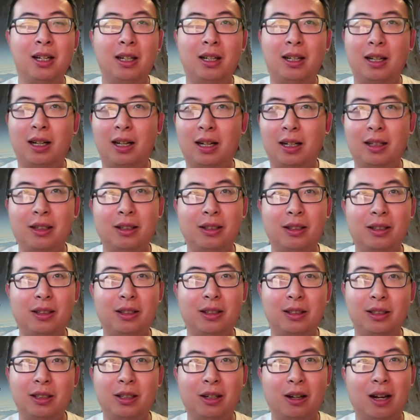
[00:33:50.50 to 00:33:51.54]

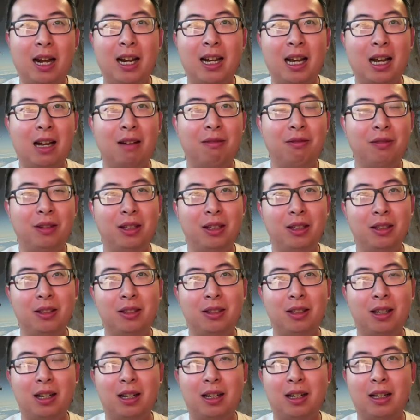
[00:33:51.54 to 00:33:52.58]
I have
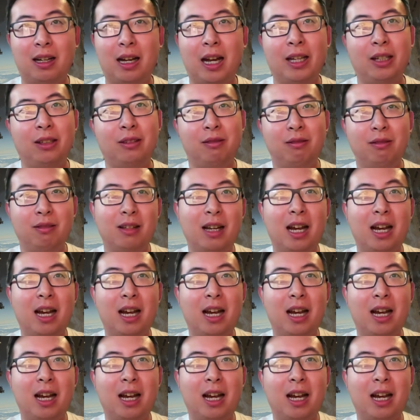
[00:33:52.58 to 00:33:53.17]
this. I